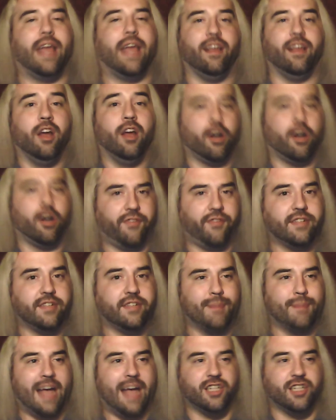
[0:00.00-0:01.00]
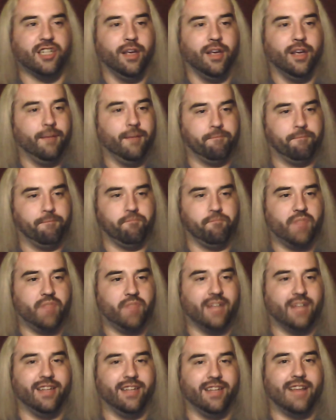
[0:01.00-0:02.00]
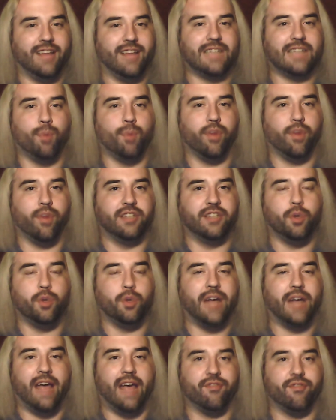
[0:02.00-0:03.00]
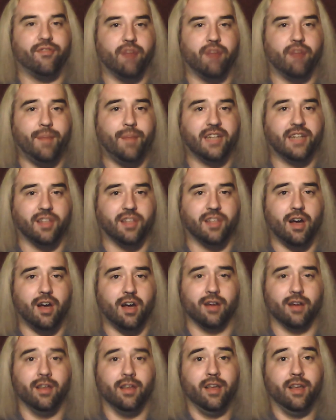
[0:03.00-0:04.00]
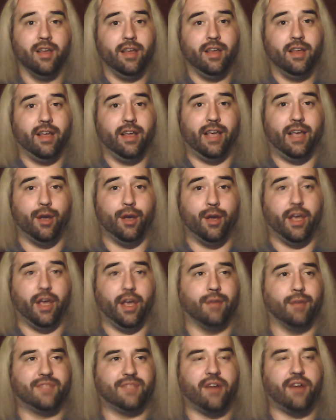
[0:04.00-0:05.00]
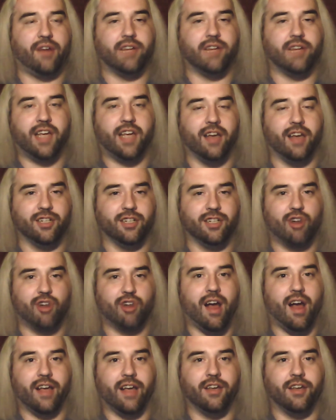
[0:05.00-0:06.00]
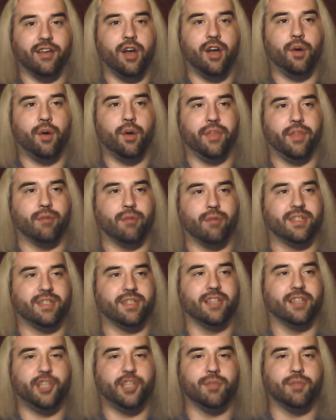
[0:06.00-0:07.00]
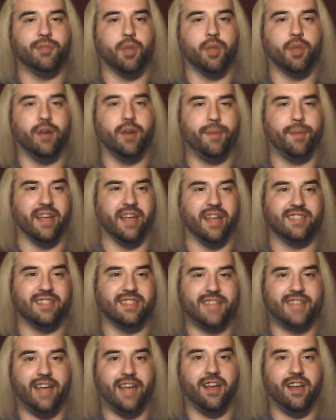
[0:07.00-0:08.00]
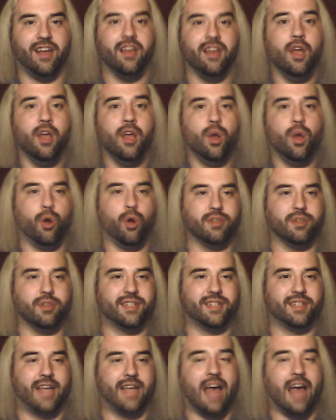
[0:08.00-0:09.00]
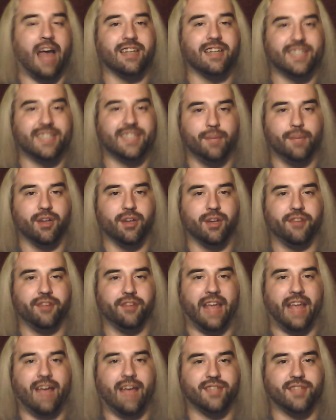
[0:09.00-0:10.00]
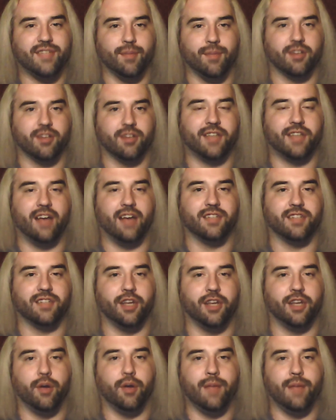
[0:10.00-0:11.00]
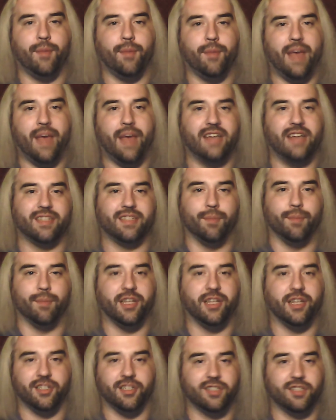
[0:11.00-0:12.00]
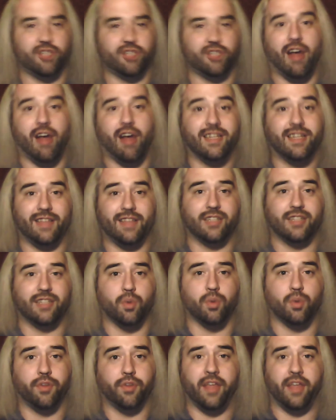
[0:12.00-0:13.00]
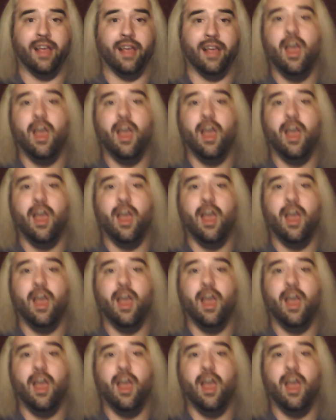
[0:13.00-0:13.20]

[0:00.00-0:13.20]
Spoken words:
her first match didn't last more than 2.5-3 minutes long. It was very cut and dry. She was going up against Zeta, who's kind of similar. They have similar styles, MMA, submission, strikes, that sort of thing.